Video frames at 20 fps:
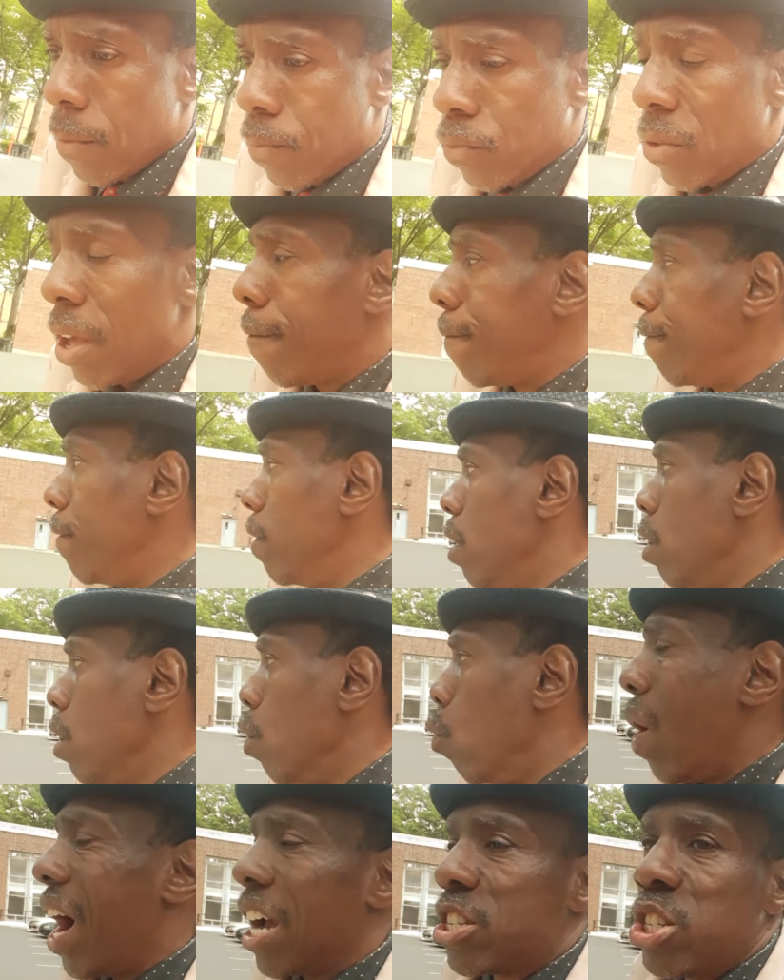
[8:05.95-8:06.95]
They
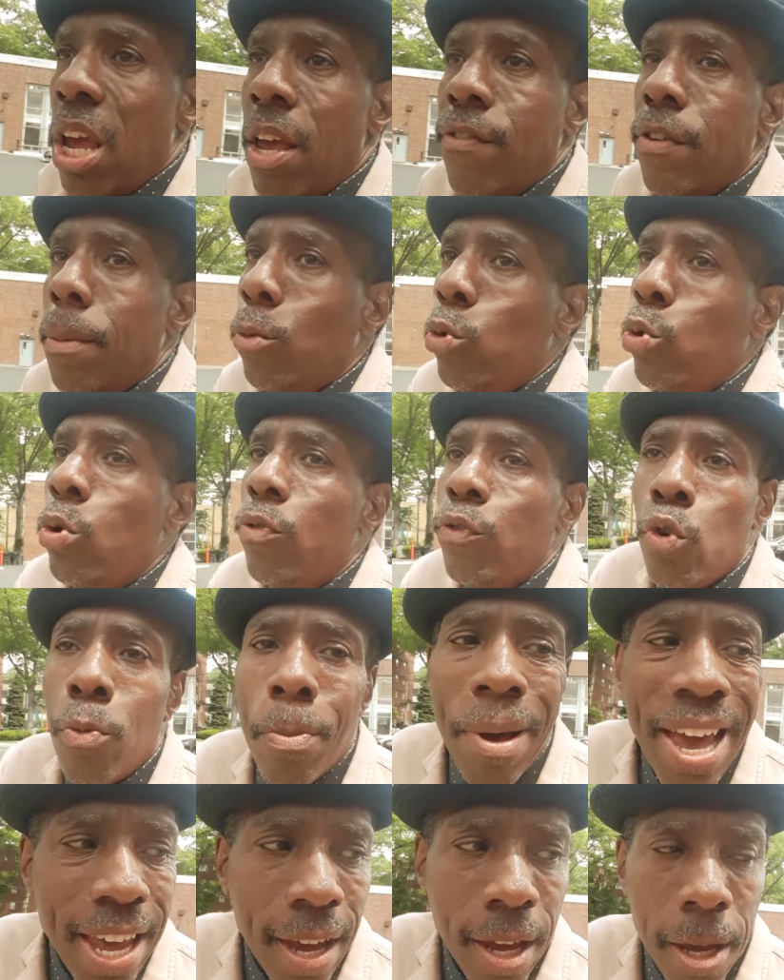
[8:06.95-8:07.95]
watch every move you
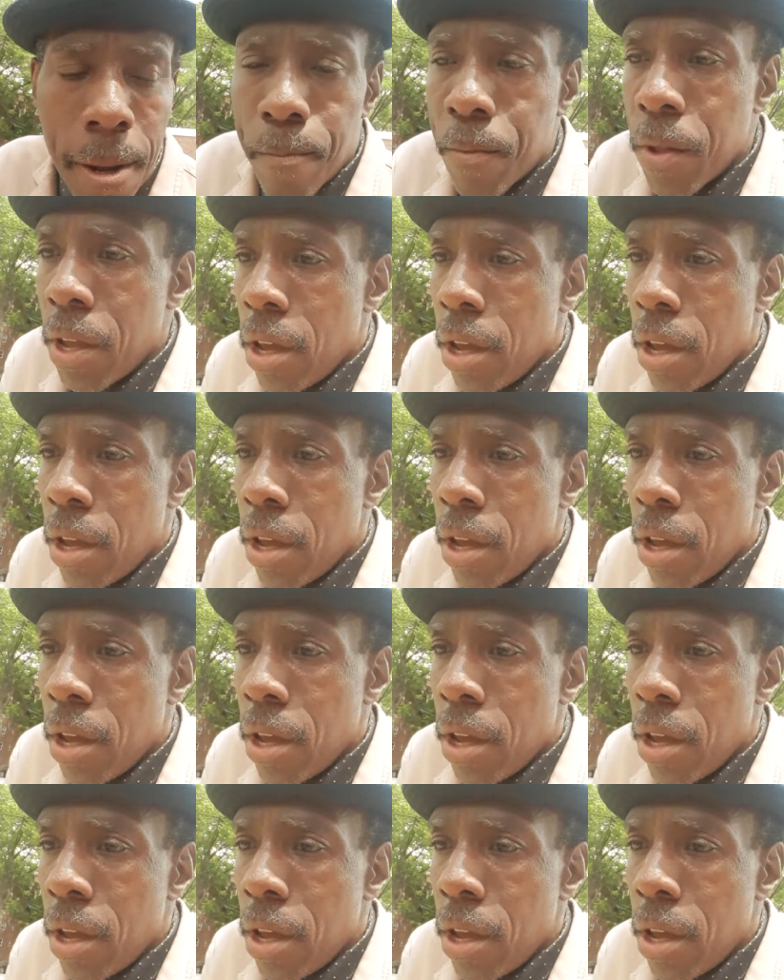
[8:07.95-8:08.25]
make.